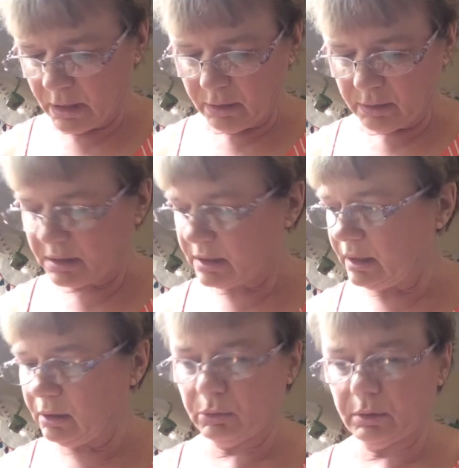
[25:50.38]
The
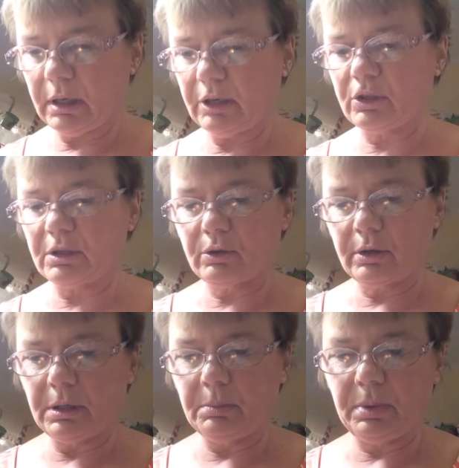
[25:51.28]
single notch is going
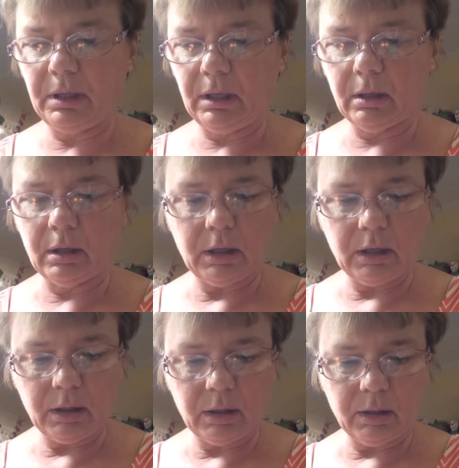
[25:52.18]
to be
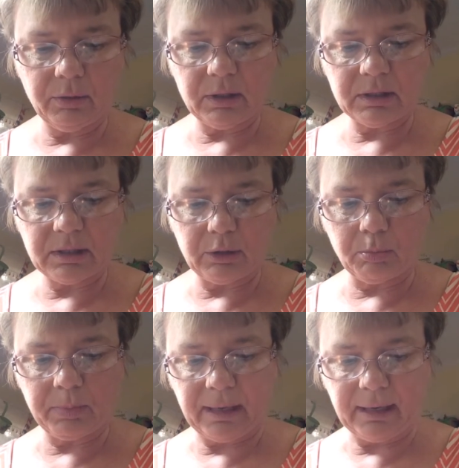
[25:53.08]
the center
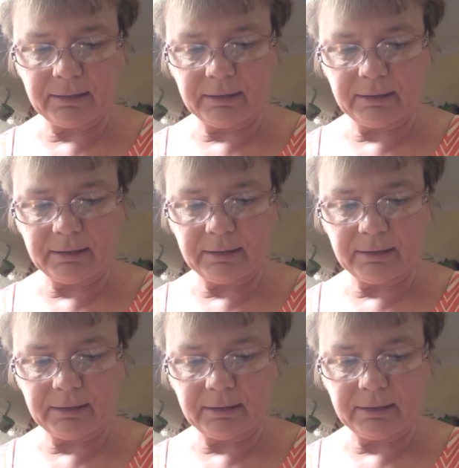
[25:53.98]
back.